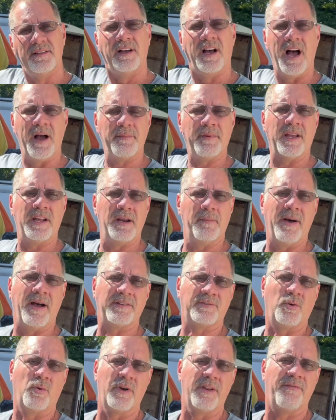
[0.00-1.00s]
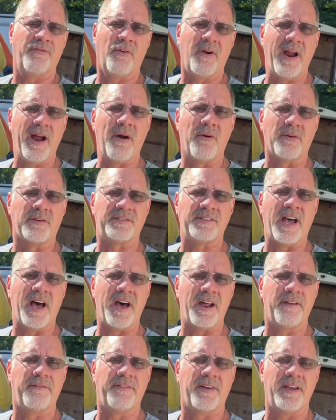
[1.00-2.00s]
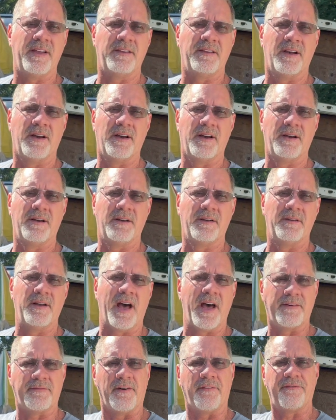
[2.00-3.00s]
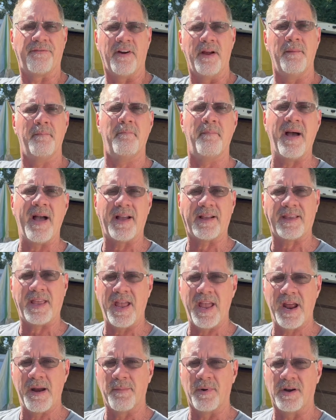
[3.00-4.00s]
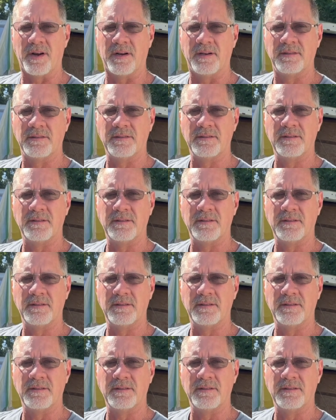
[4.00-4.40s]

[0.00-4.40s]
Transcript: I'm getting about 24 hours out of a front and back camera.